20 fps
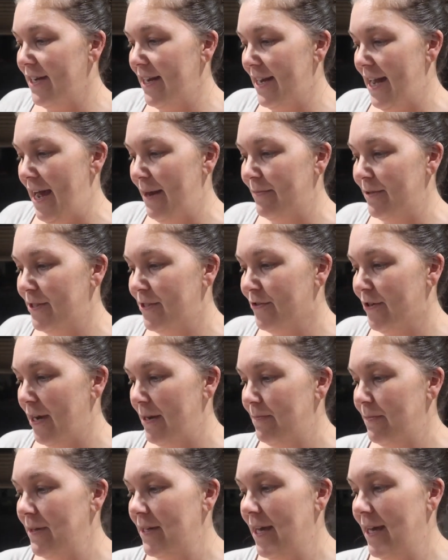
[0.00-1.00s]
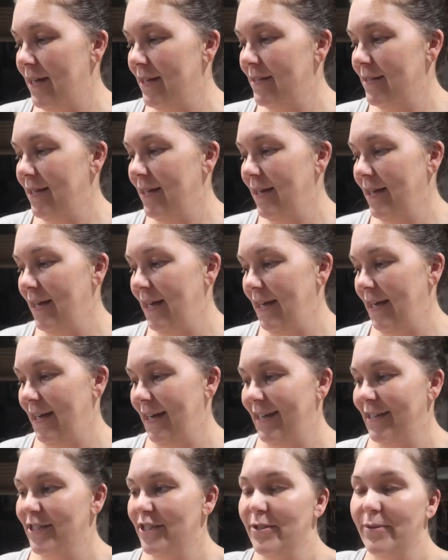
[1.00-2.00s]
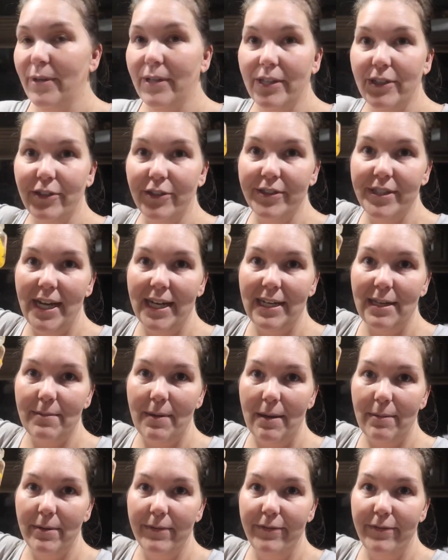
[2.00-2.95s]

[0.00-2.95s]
and Abby's scraping it into a little tiny baby